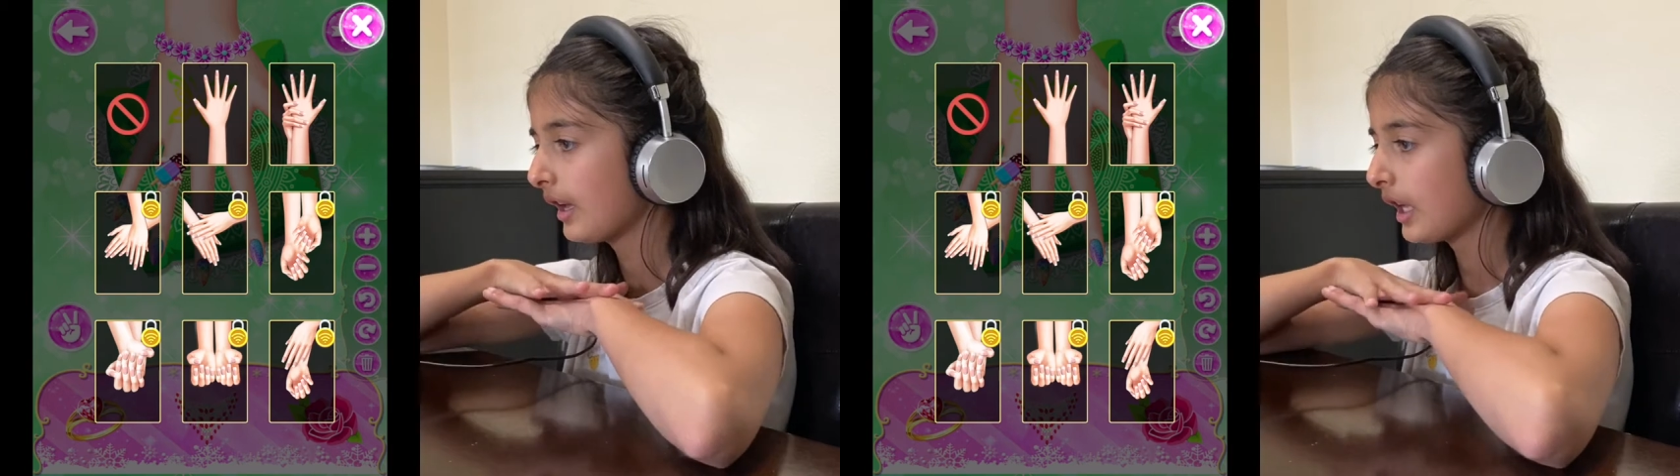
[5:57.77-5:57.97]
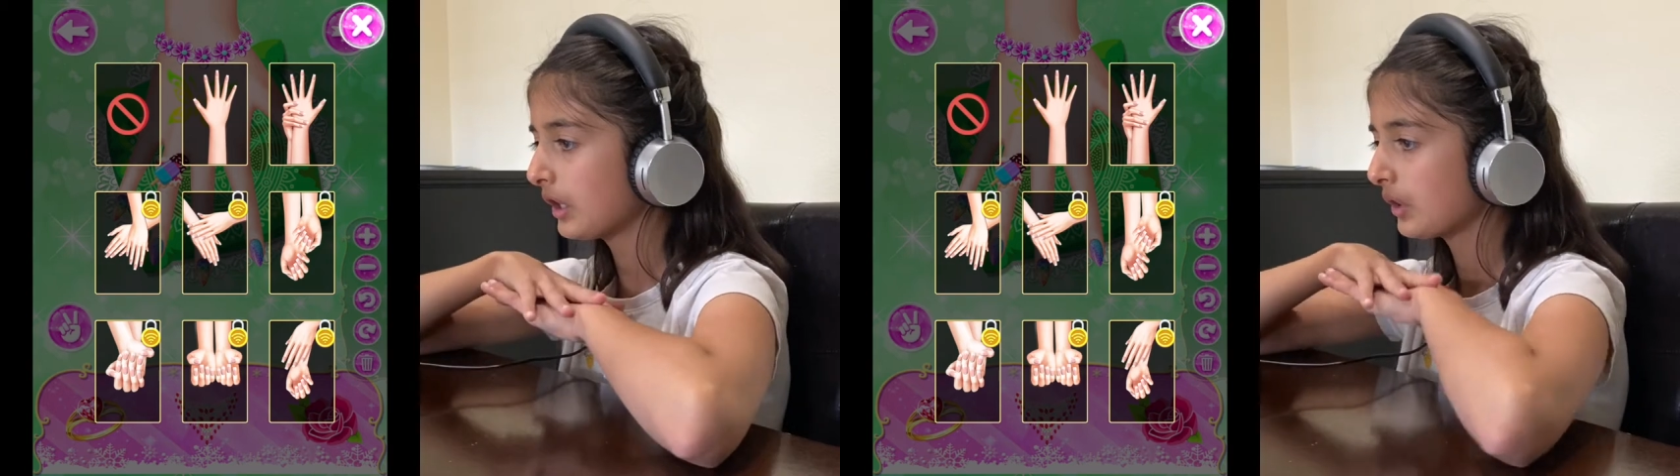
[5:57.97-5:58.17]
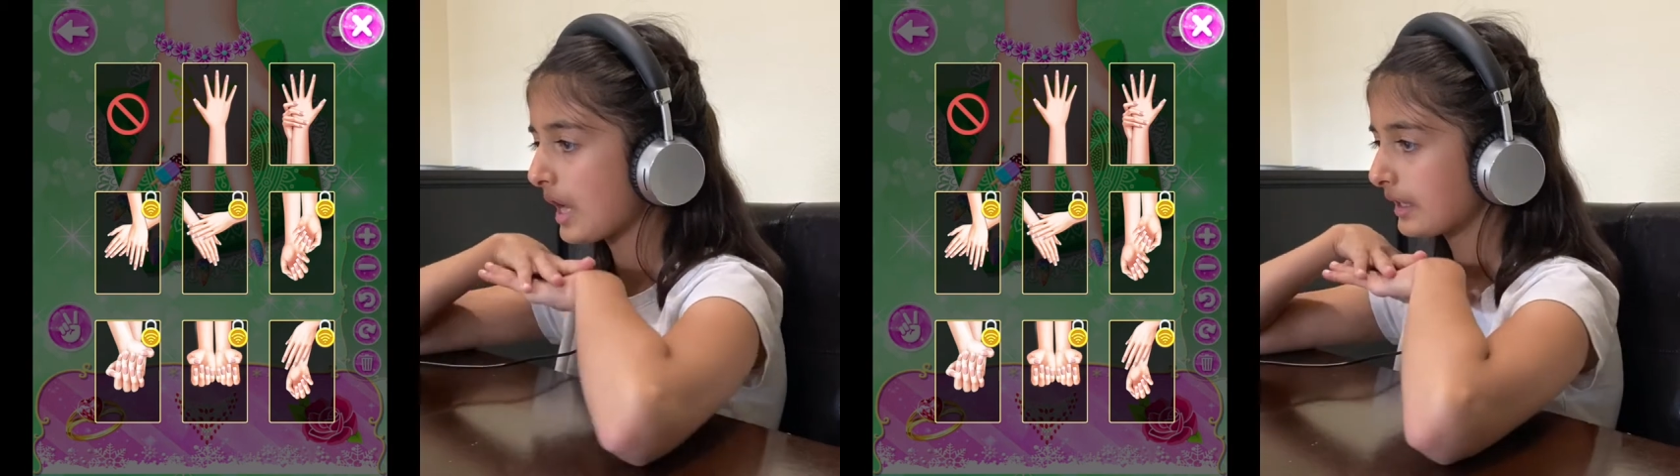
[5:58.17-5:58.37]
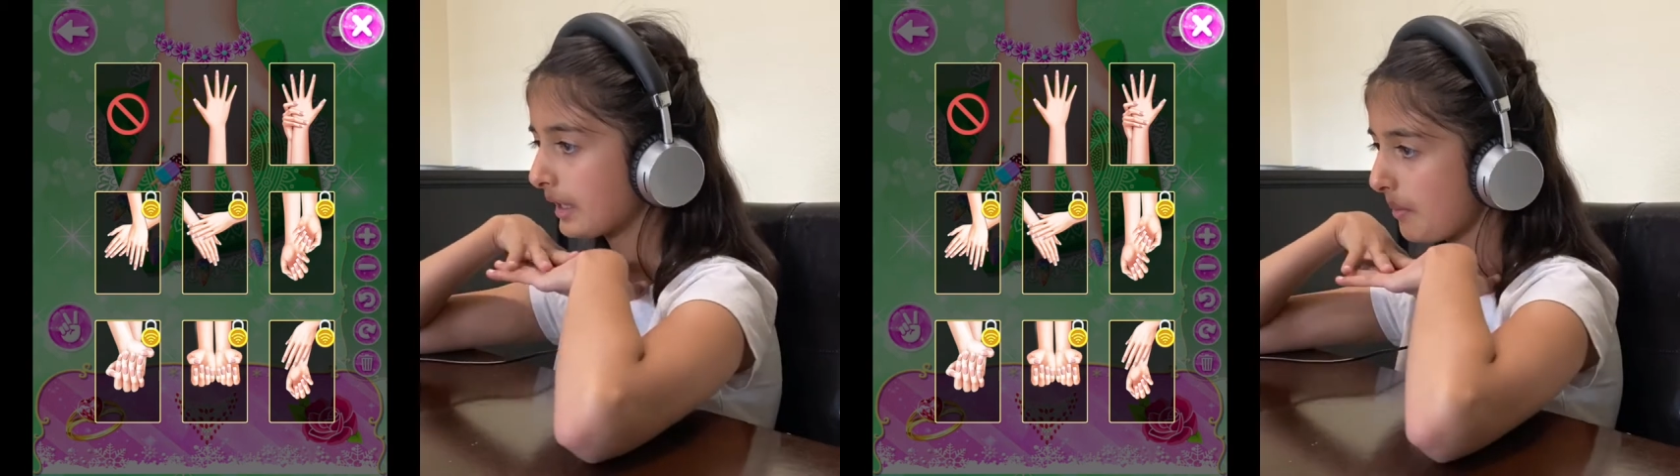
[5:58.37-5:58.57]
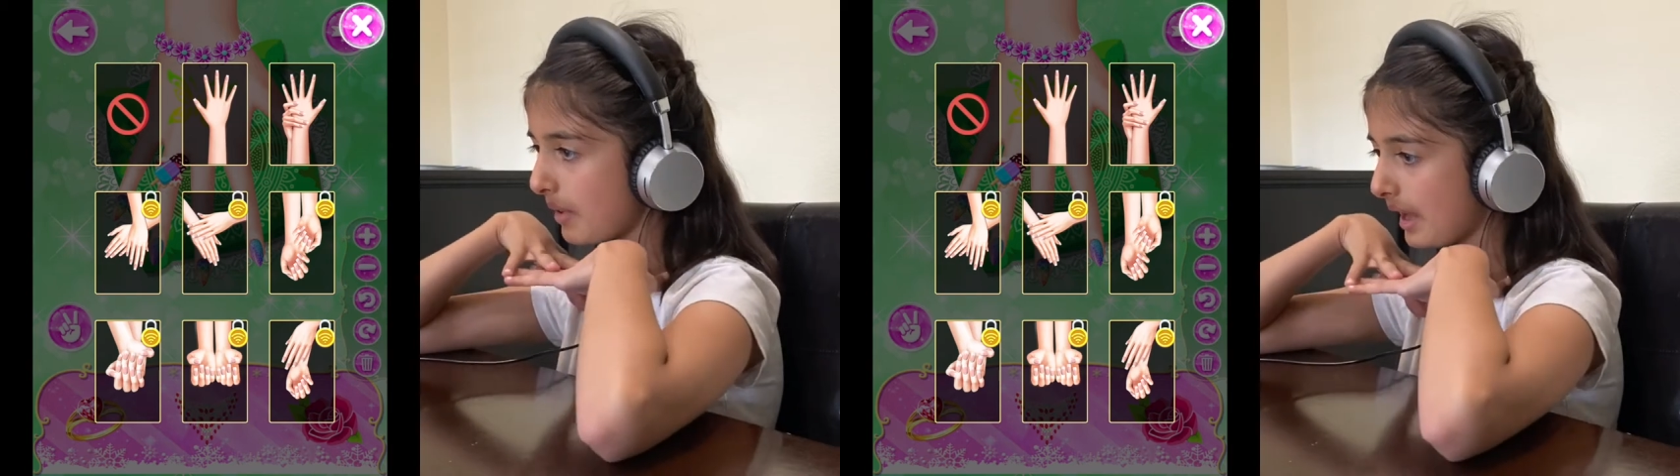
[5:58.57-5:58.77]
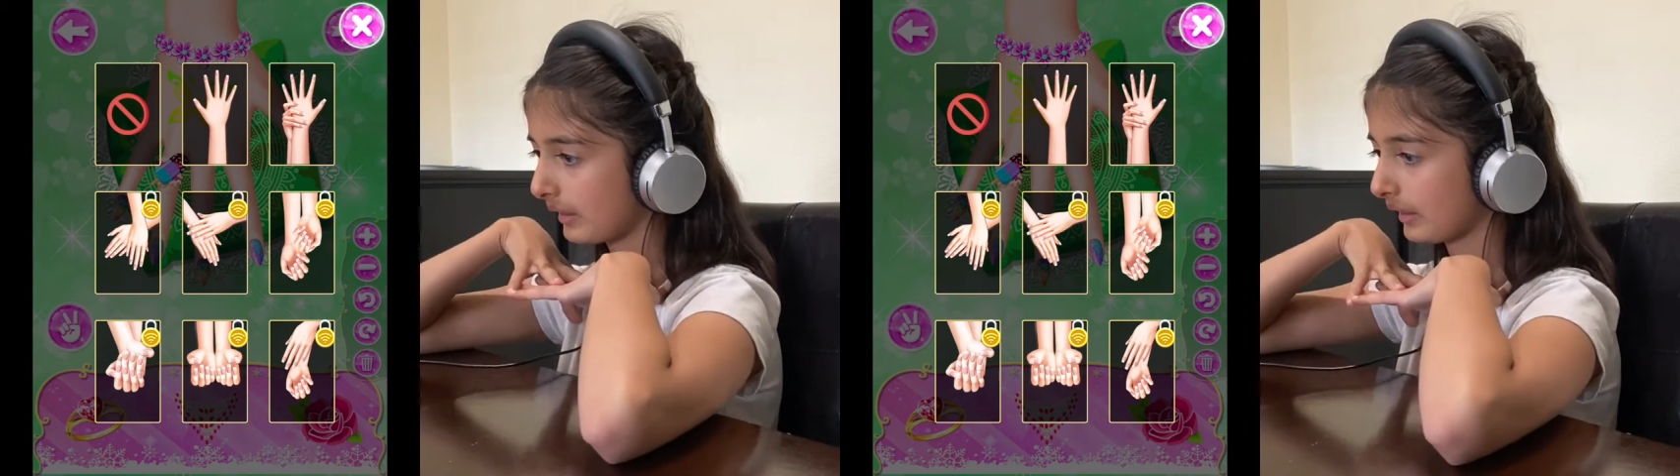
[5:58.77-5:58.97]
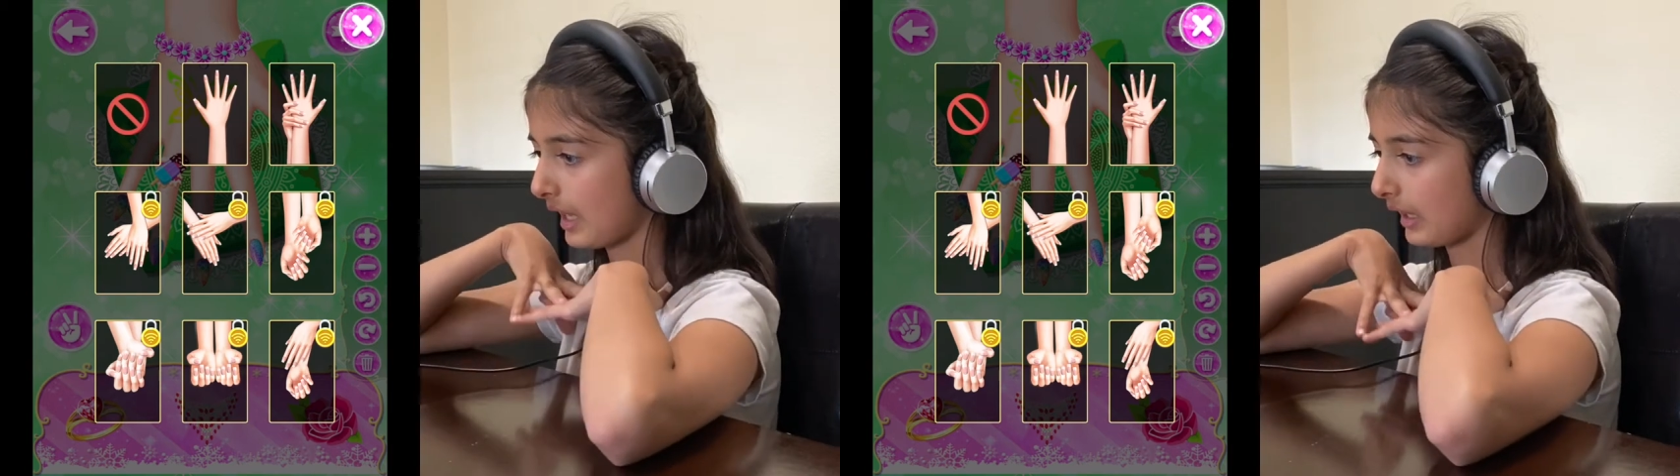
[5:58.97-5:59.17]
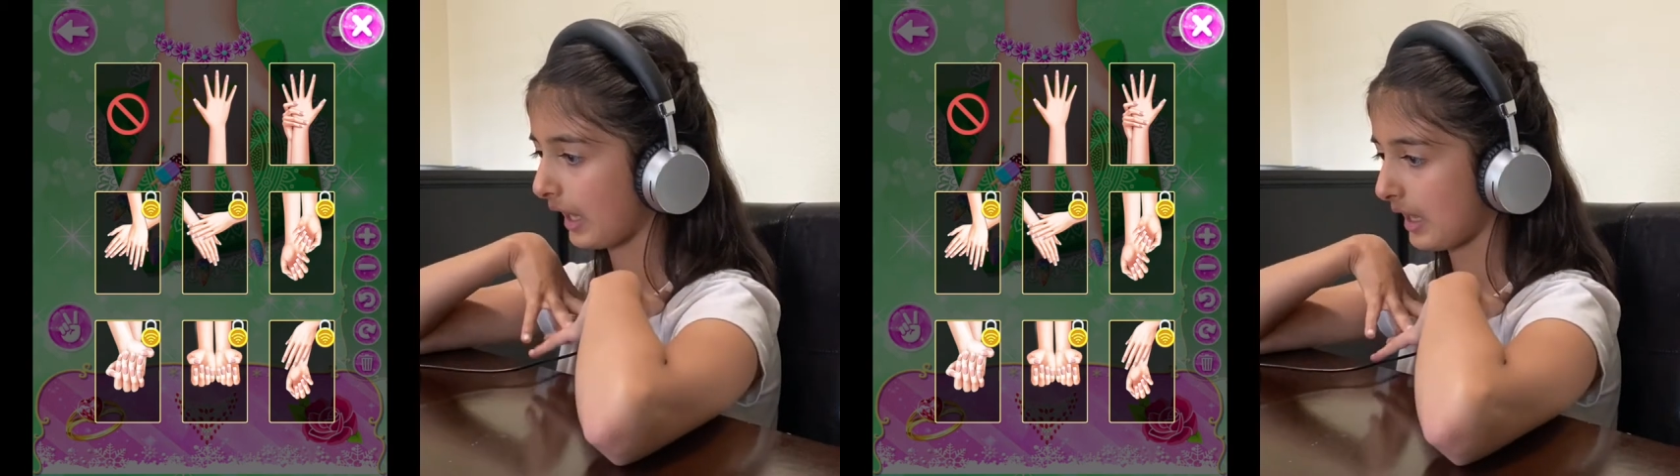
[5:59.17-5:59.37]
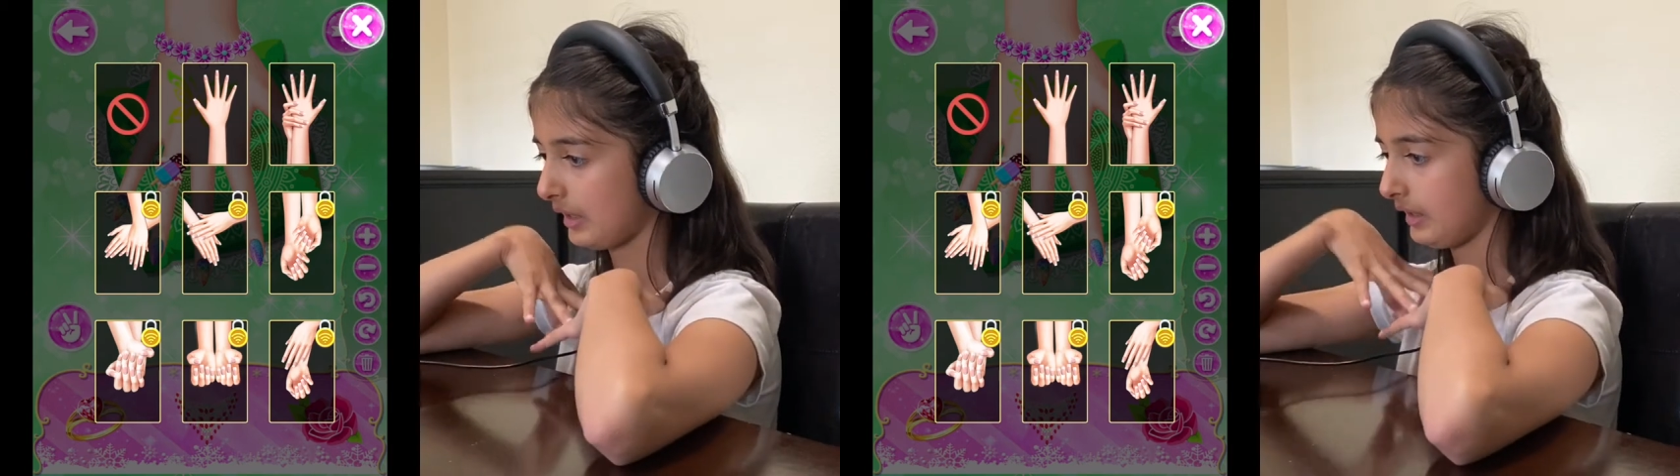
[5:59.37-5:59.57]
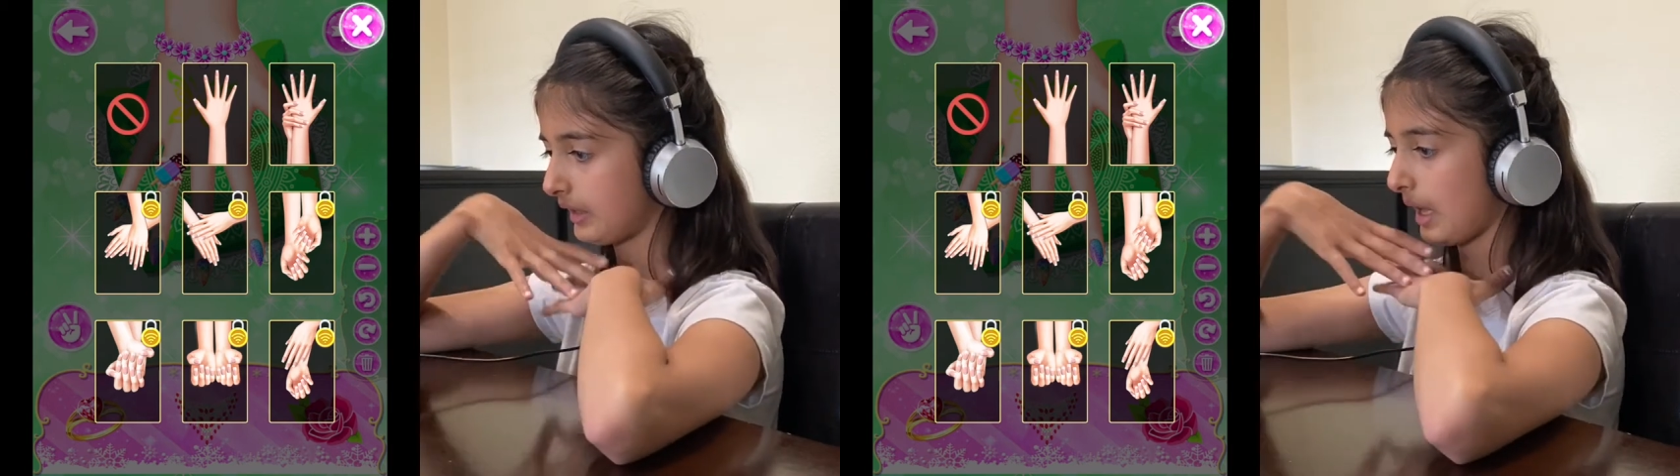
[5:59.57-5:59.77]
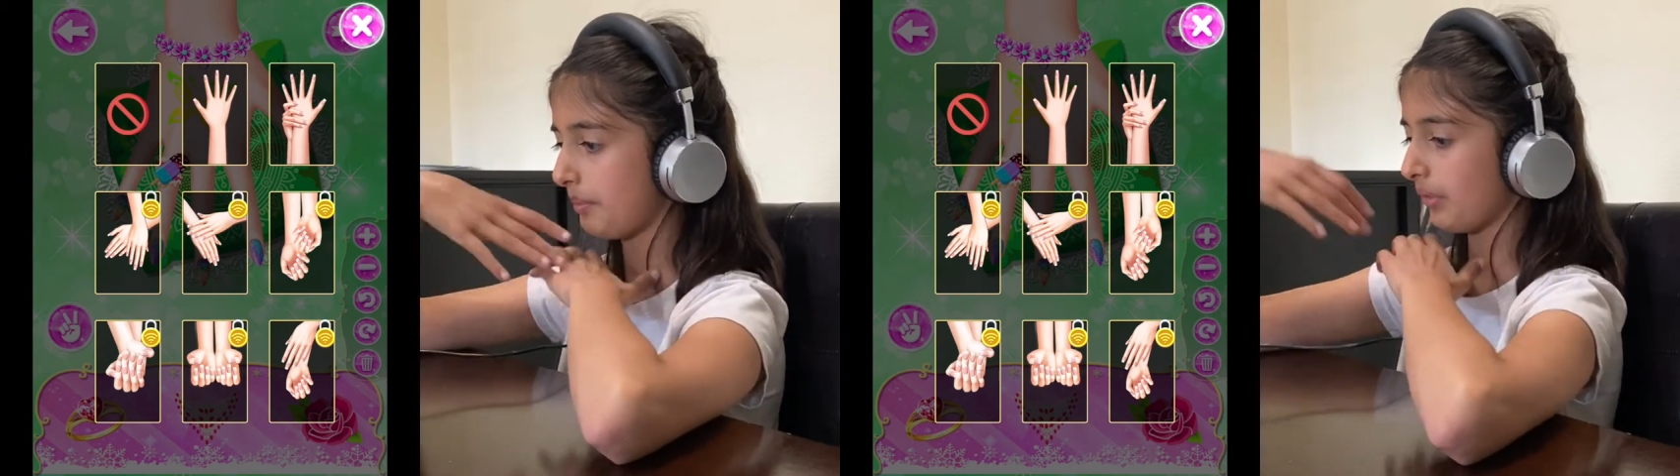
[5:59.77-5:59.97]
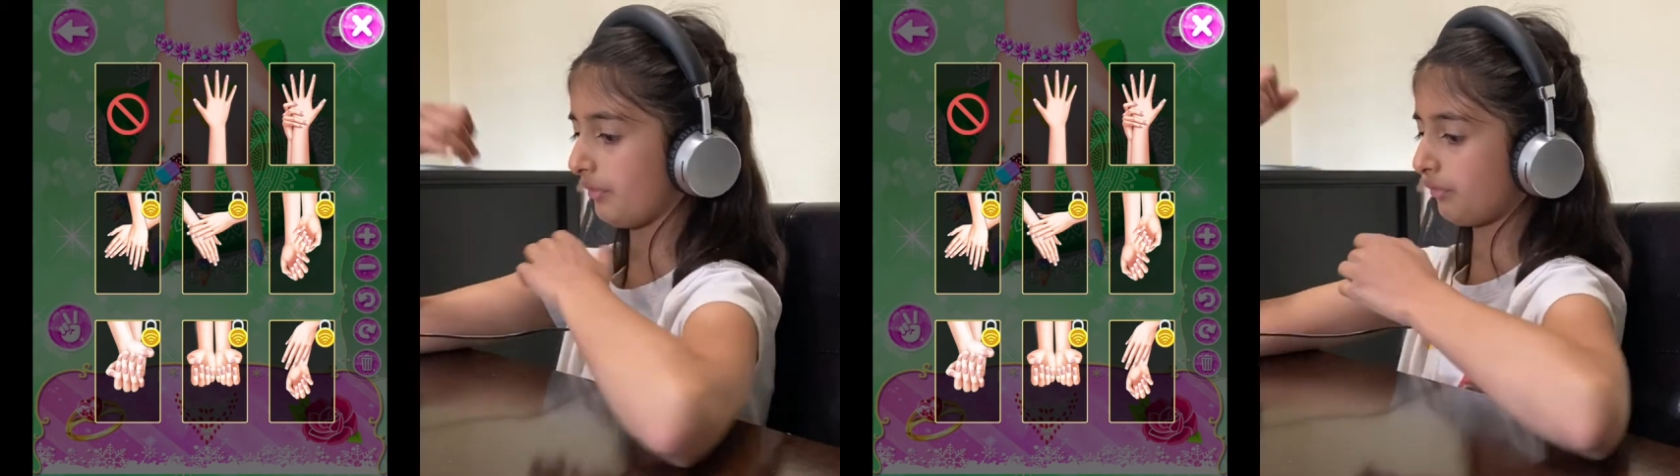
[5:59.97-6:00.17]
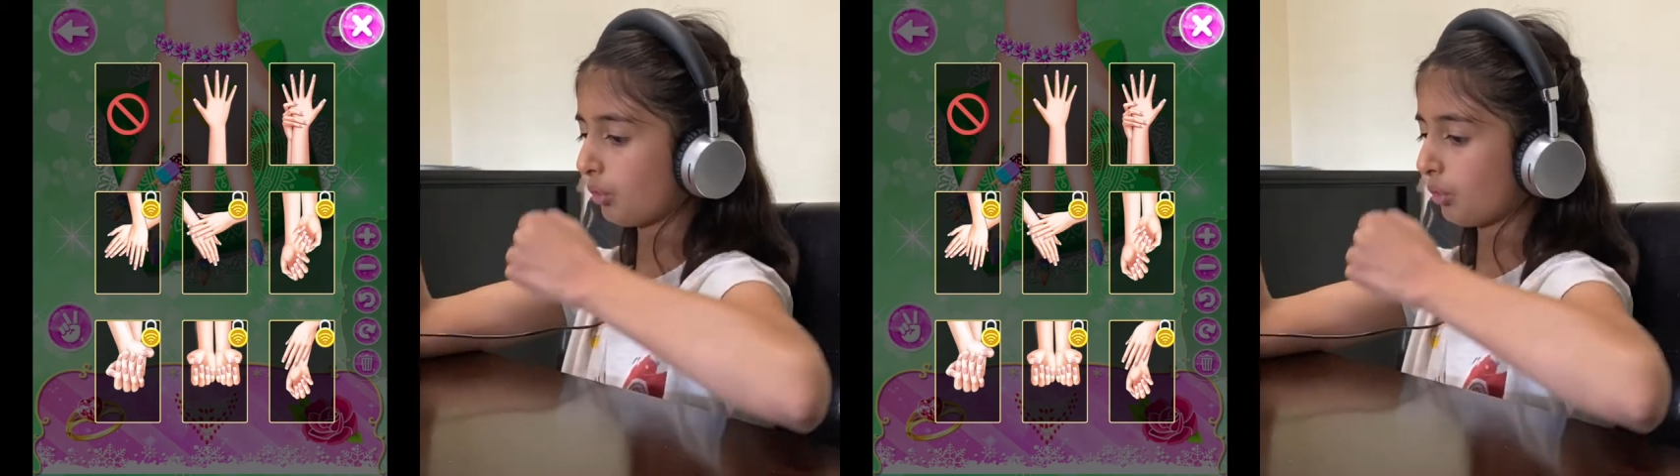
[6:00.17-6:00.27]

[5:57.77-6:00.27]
and you guys can pick like any type of